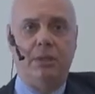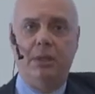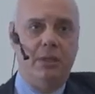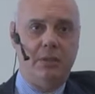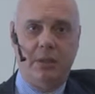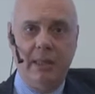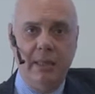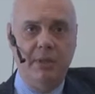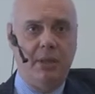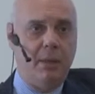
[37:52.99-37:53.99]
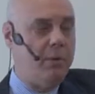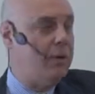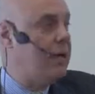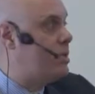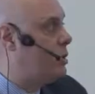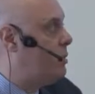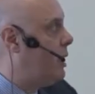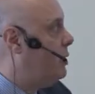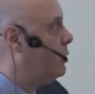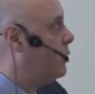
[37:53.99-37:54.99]
It is a limited number of
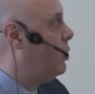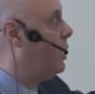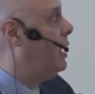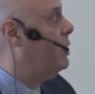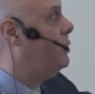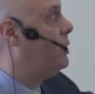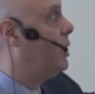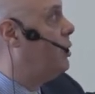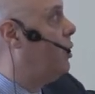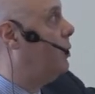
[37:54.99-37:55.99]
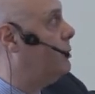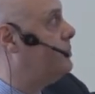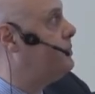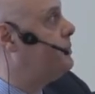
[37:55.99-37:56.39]
customers and you can go.